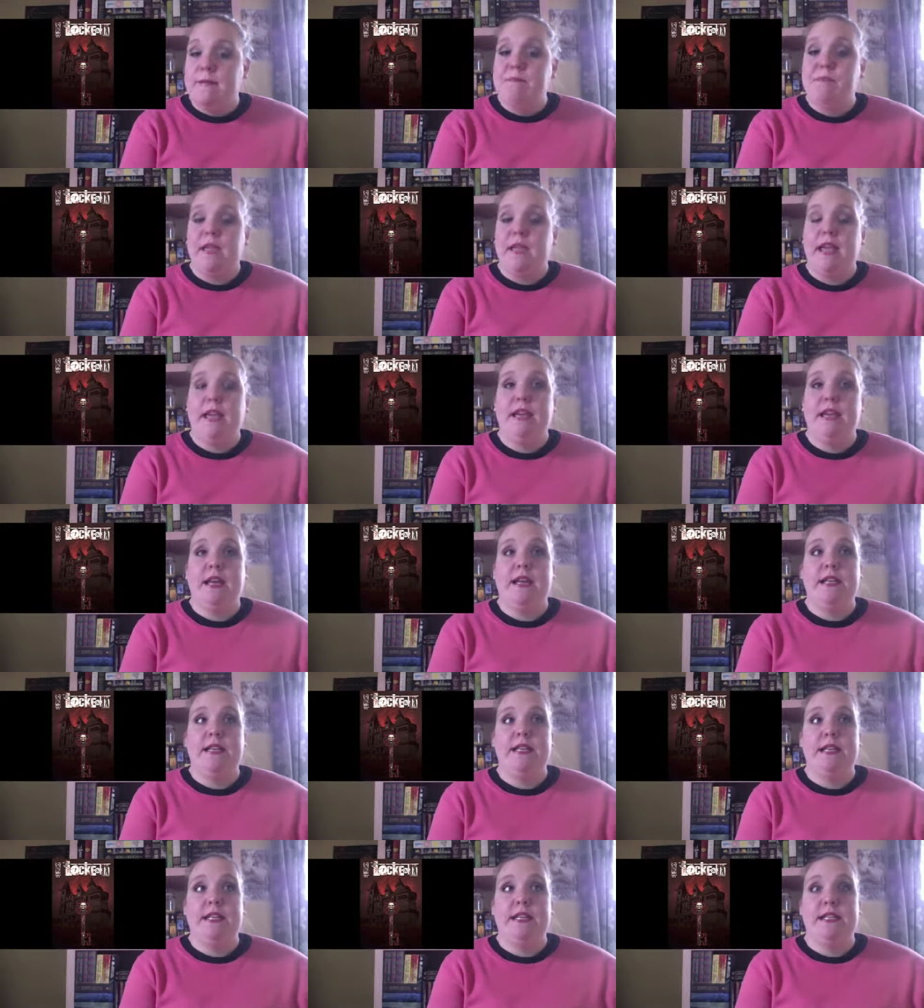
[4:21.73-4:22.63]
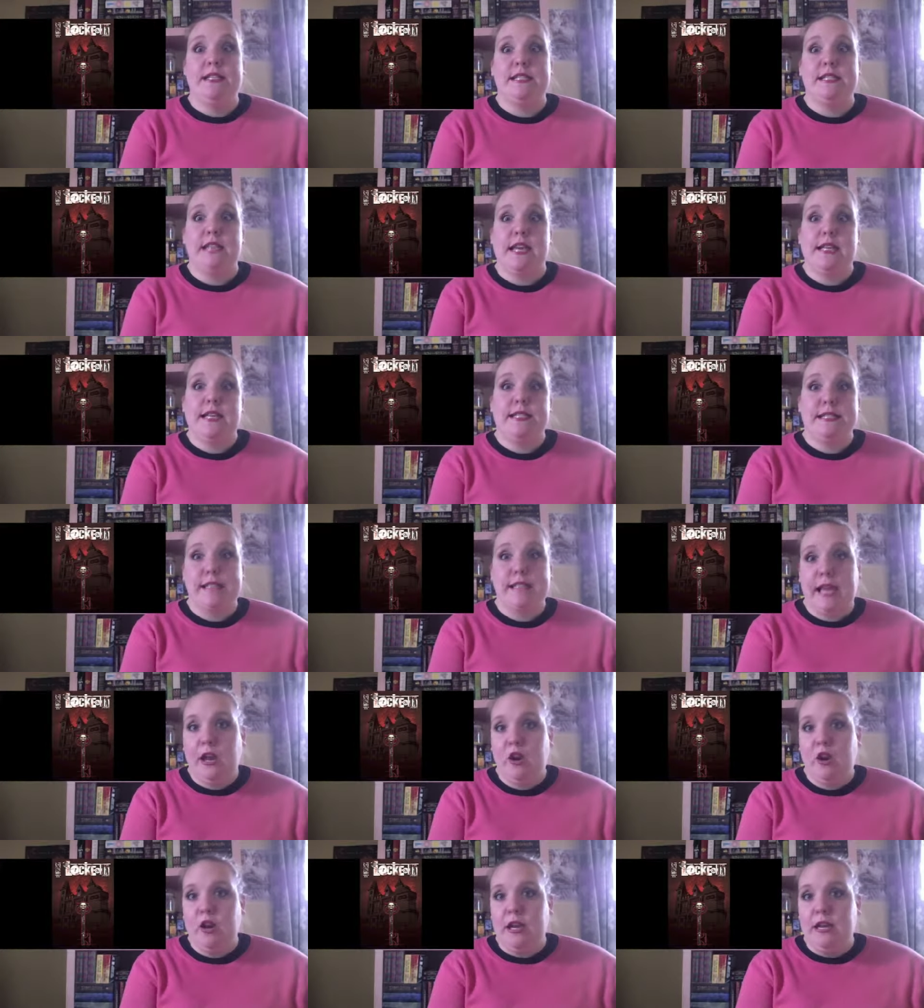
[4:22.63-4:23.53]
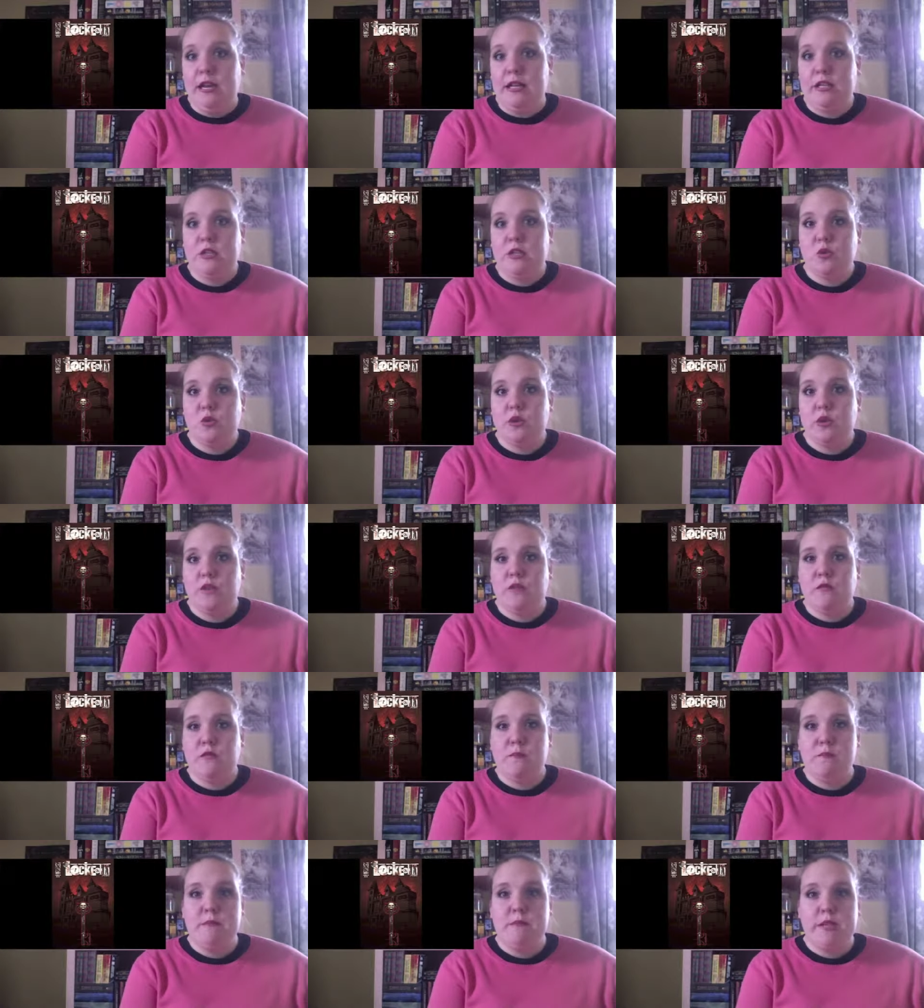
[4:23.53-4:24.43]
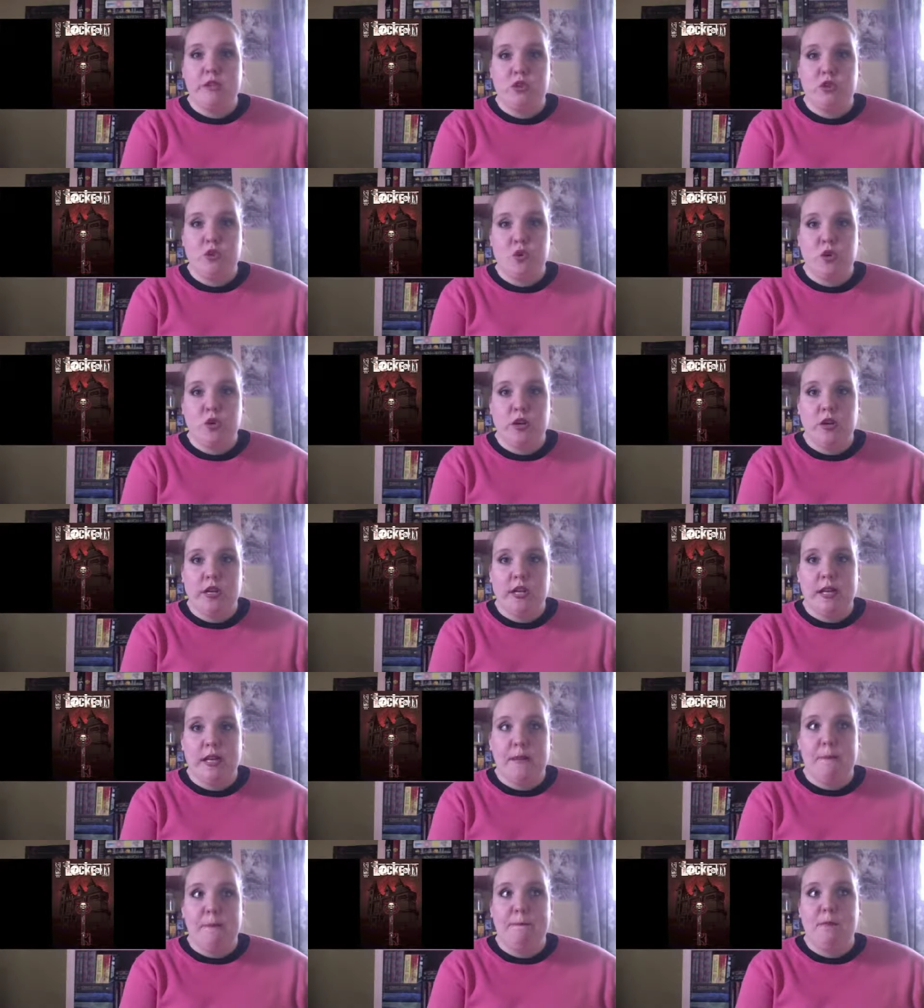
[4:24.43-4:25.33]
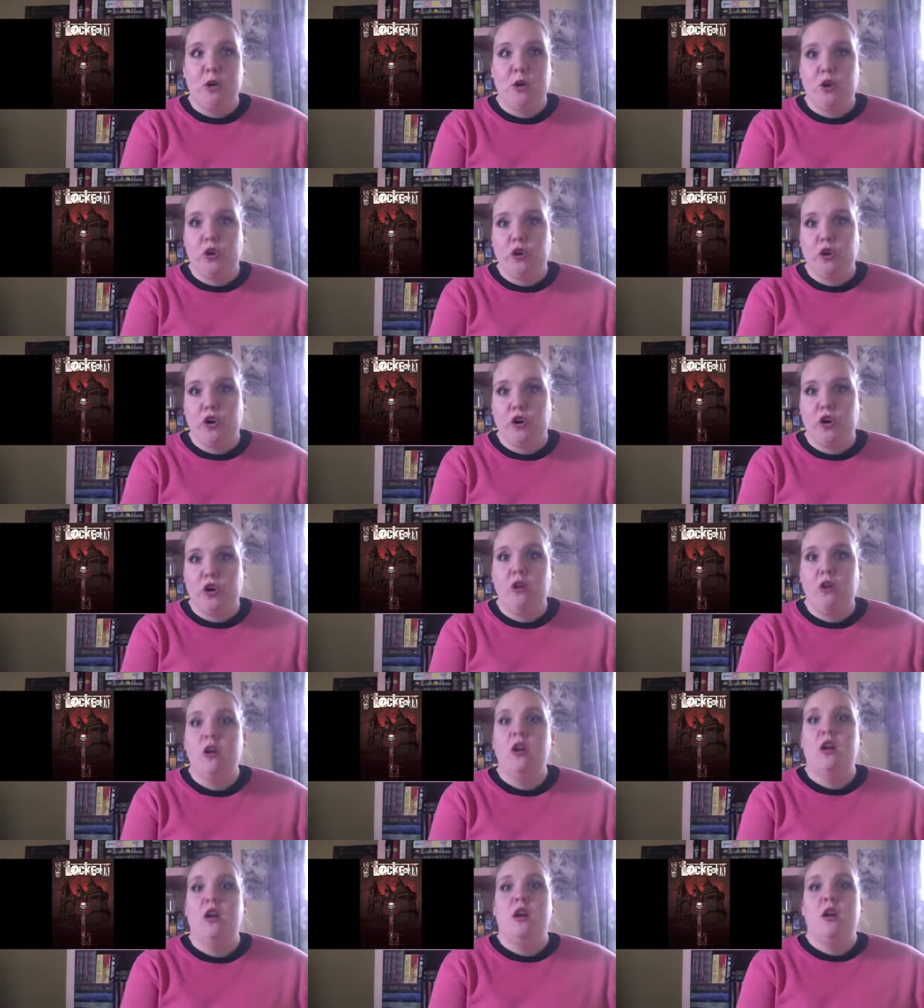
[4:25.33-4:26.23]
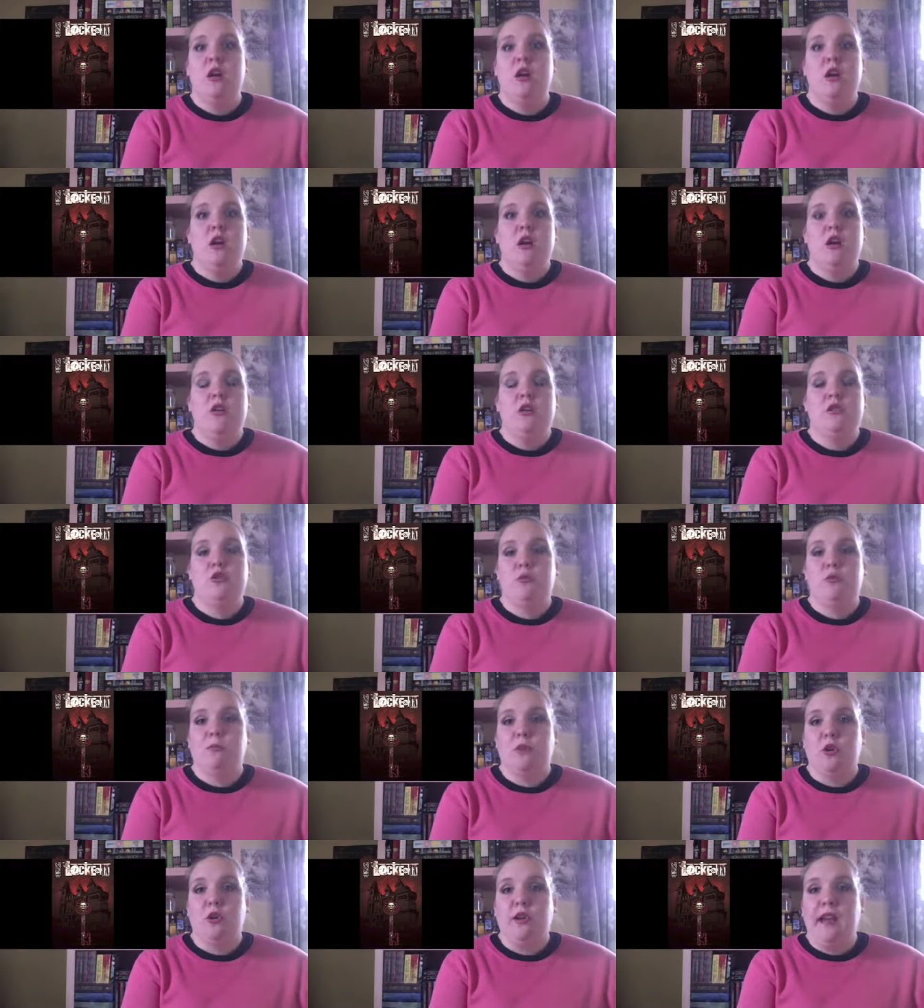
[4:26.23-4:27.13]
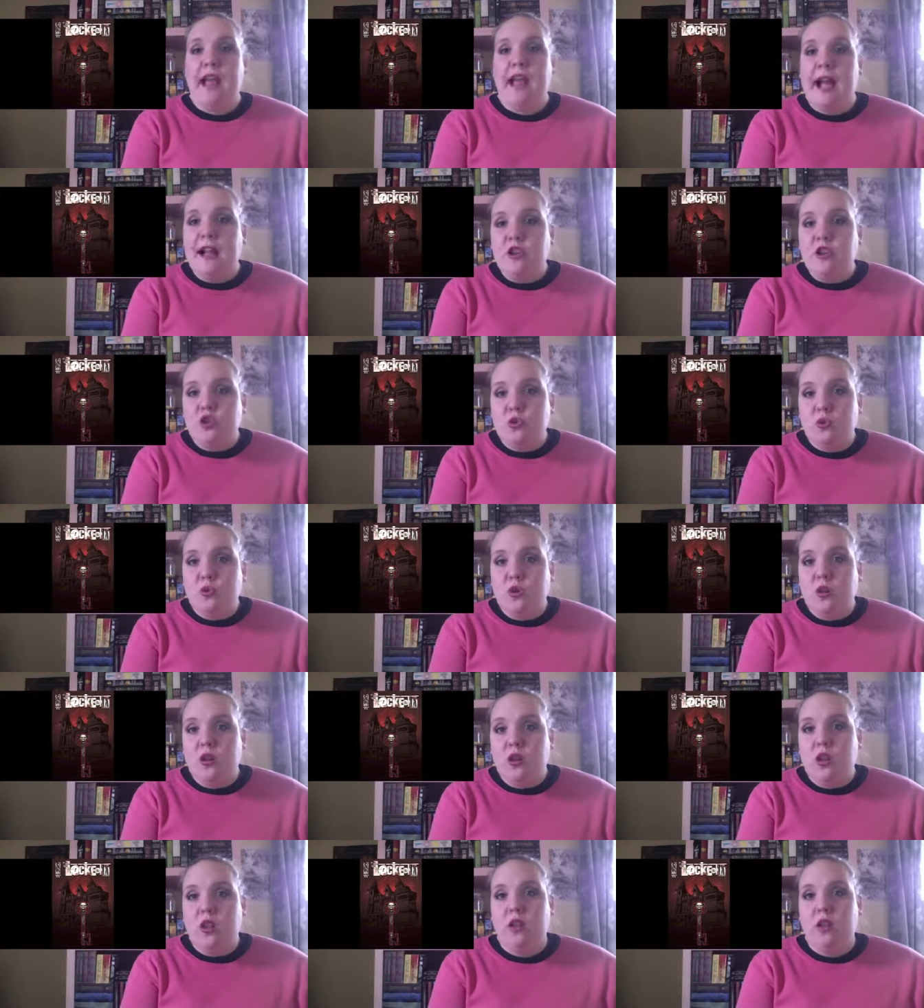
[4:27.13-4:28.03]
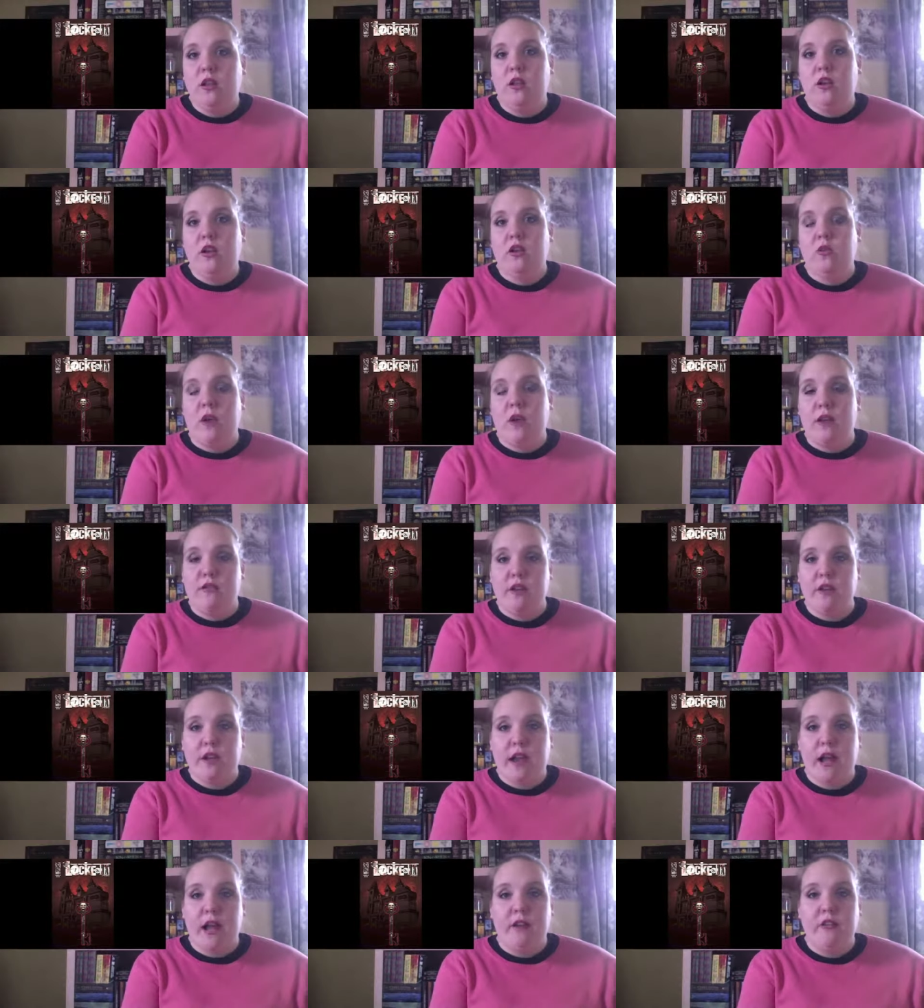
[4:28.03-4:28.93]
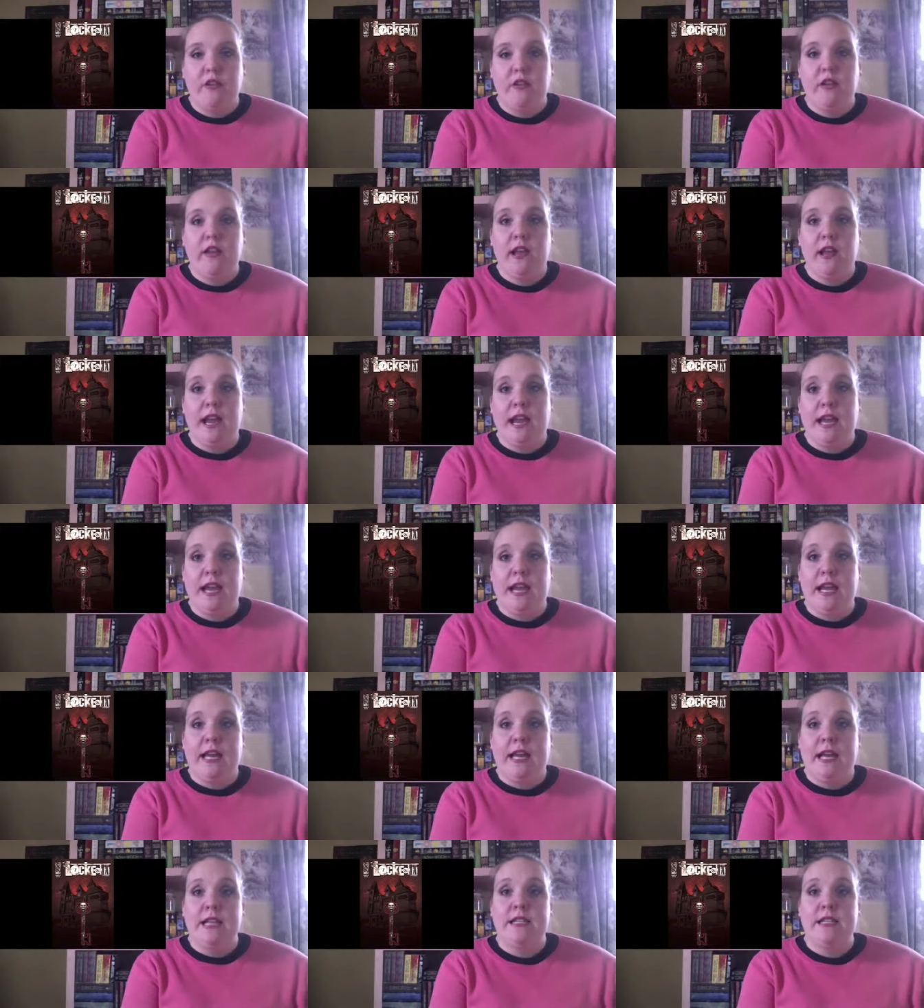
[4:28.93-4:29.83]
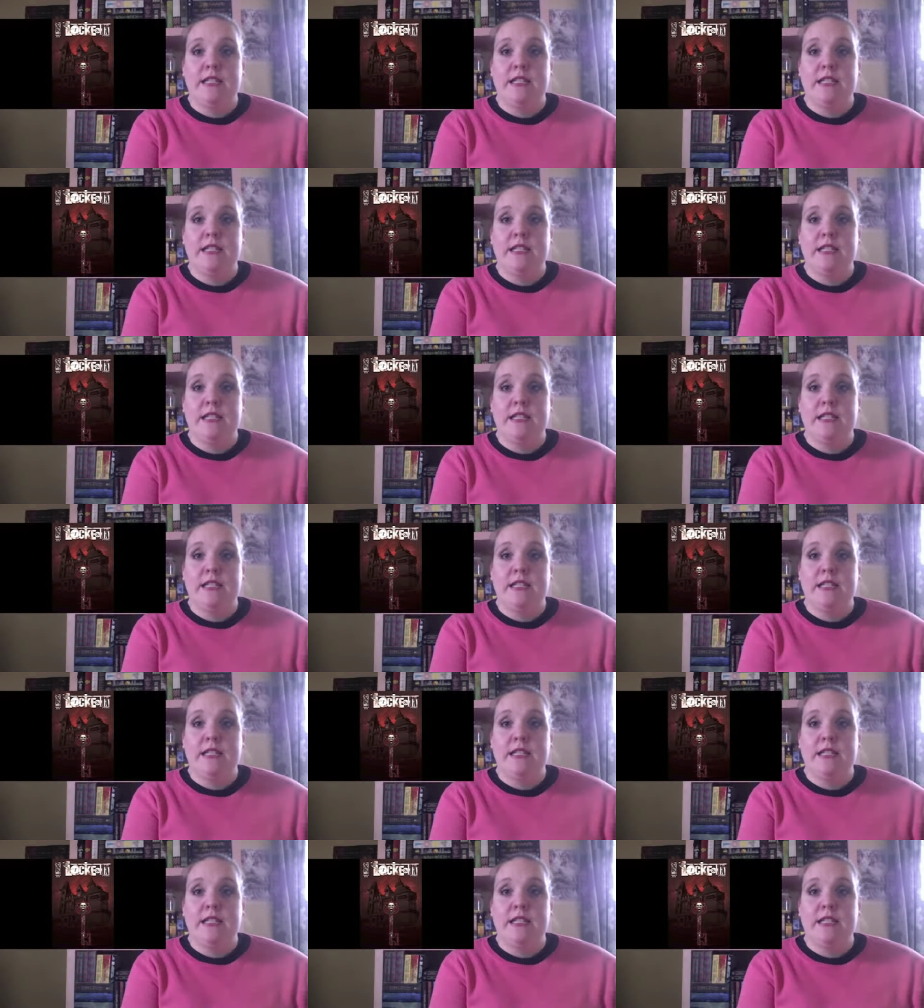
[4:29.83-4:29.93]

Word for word: And it's a scary sort of mystery, murder, supernatural graphic novel, and